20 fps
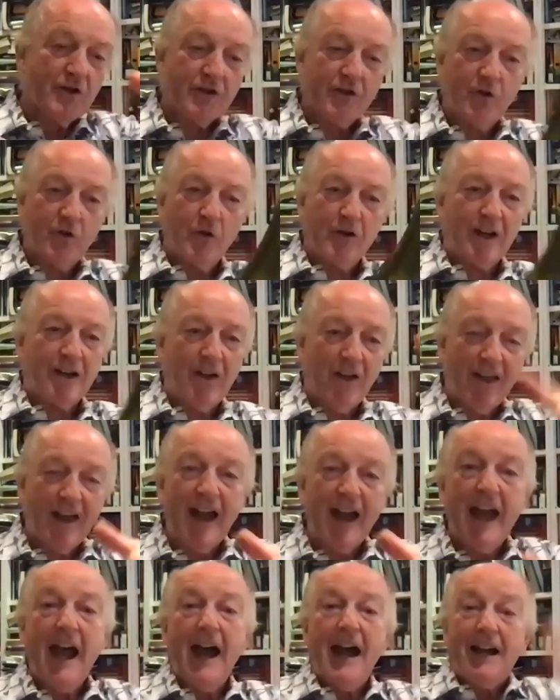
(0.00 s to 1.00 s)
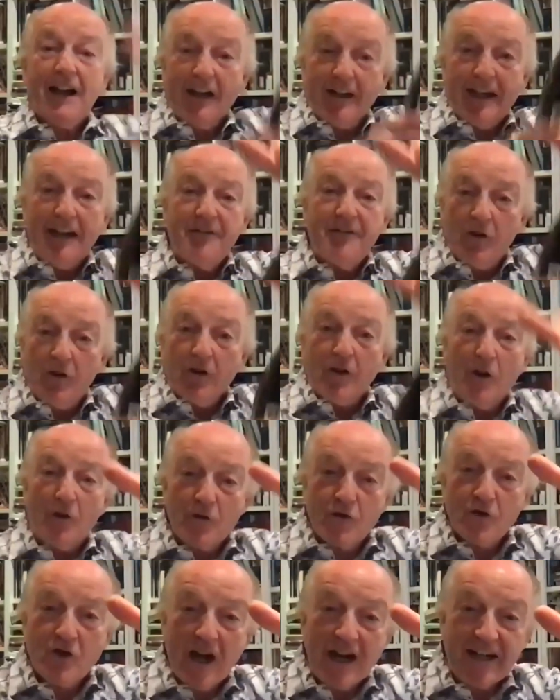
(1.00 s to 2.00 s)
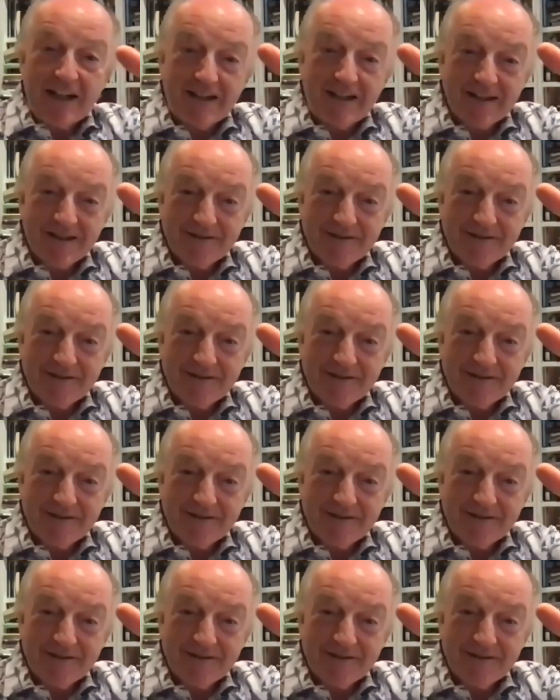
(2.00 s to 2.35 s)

cork out of that and I gave it a good old shake.